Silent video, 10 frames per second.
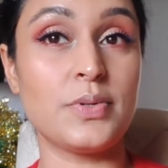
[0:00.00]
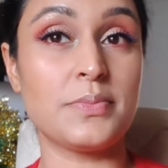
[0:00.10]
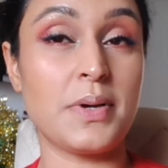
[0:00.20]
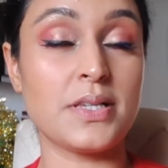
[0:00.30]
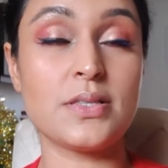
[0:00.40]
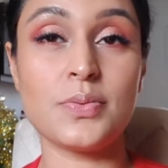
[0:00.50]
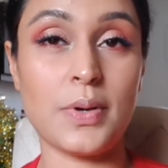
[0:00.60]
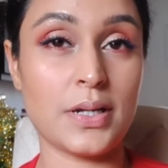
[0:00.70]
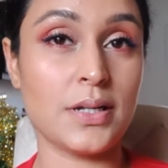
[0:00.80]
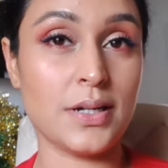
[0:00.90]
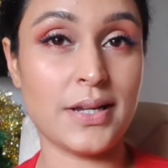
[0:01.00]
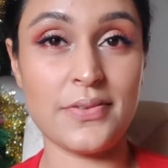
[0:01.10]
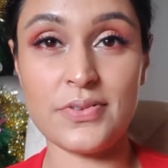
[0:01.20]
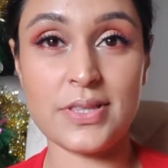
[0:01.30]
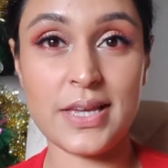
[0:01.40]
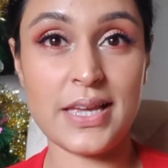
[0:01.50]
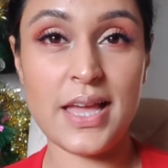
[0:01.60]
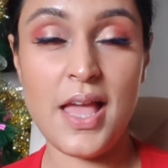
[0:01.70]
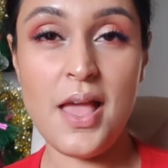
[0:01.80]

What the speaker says: with my sweater and everything,